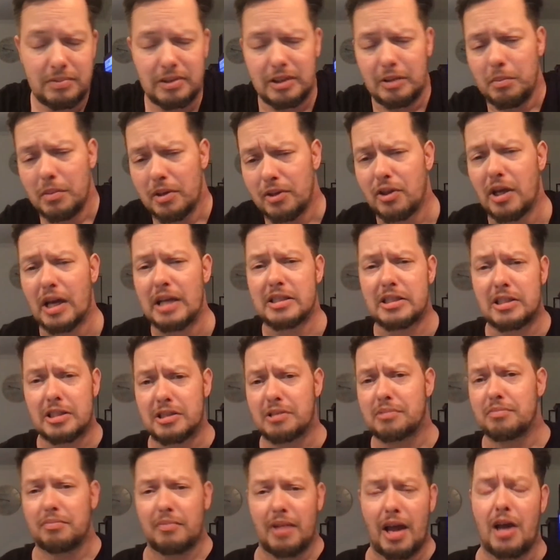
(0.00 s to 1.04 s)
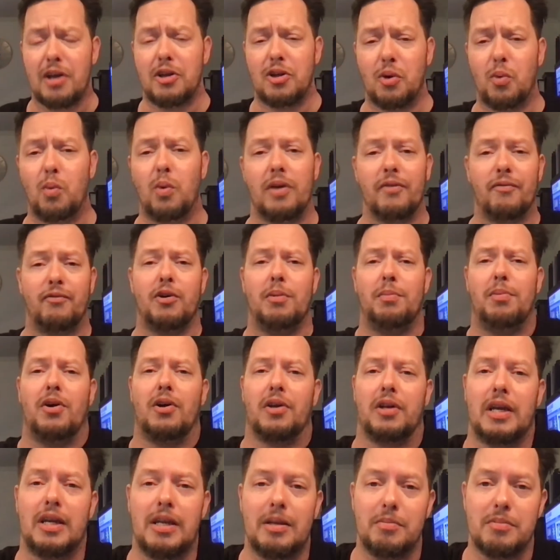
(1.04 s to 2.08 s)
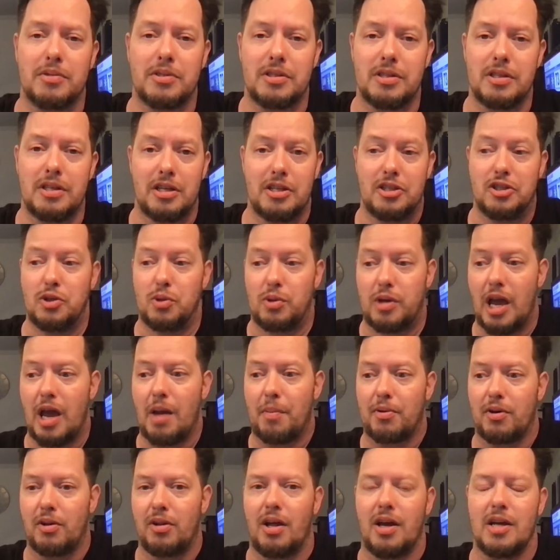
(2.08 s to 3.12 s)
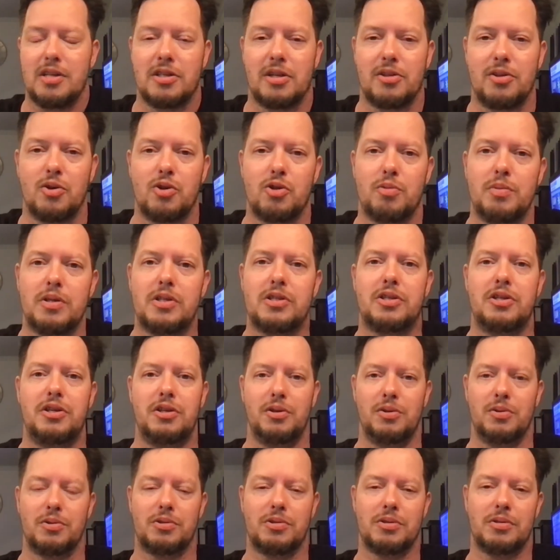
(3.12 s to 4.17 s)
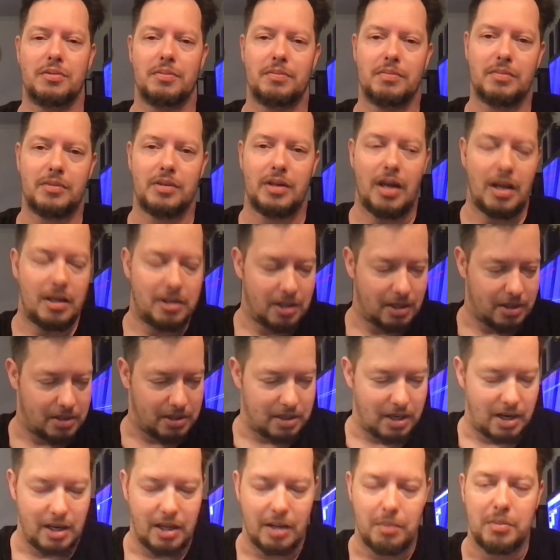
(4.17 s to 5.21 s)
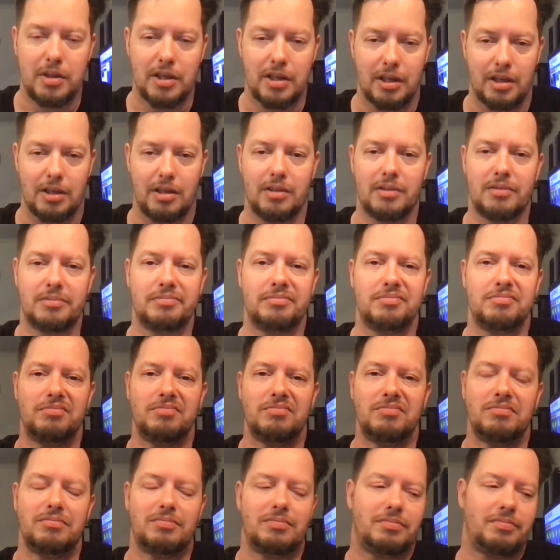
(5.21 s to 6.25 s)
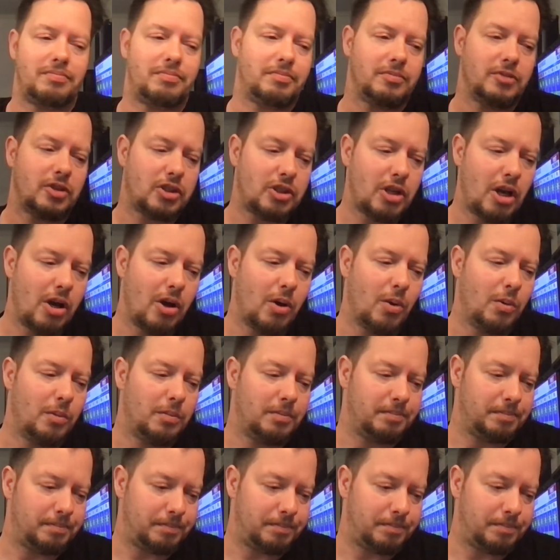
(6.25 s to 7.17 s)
But that's how you win football games, is you capitalize on those miscues, and Texas A&M did. So,